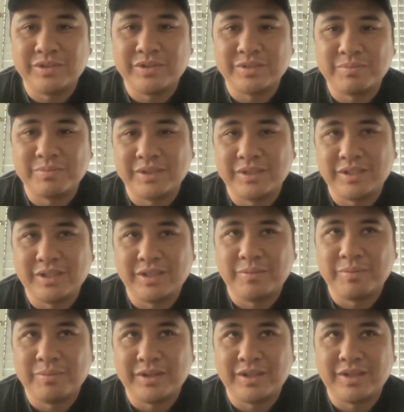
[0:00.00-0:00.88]
Just but you
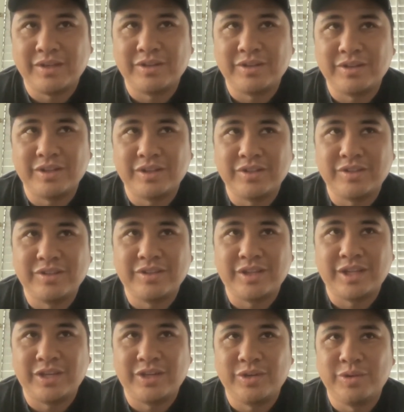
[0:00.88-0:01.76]
know, but they
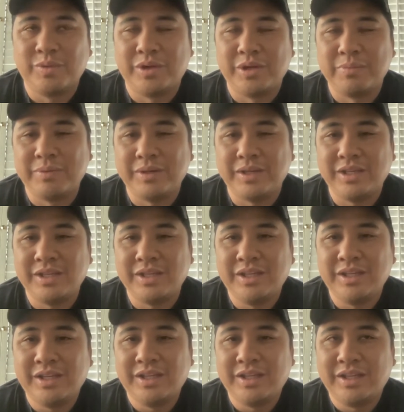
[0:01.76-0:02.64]
they do want to be
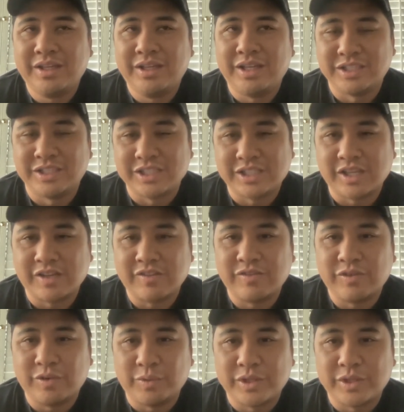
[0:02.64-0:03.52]
a
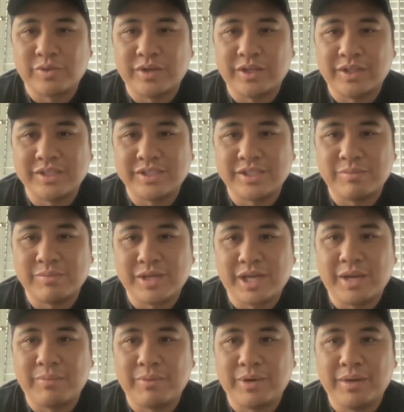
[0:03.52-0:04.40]
successful restaurant at the same
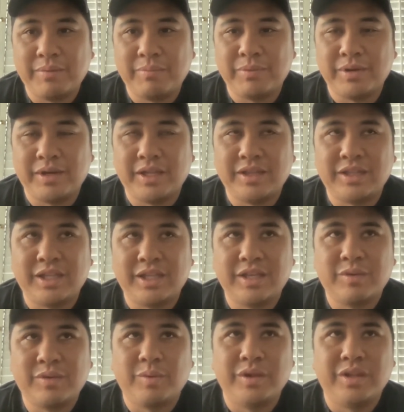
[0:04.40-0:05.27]
time, right? But I
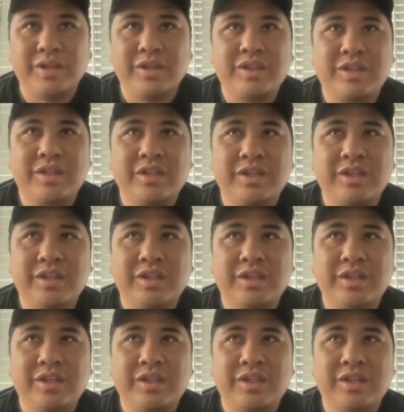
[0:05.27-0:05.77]
think with